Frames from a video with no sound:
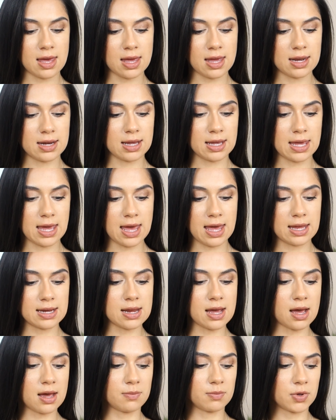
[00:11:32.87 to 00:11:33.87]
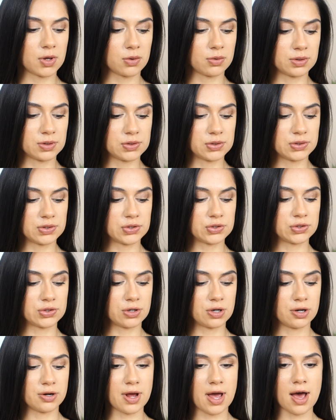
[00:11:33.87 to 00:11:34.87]
And again, I'm going to
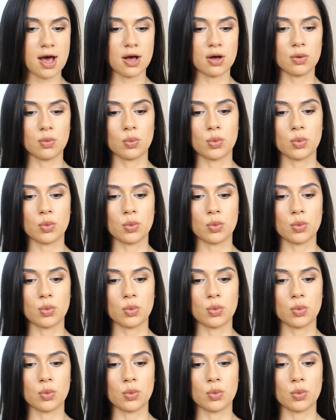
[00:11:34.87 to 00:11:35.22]
start out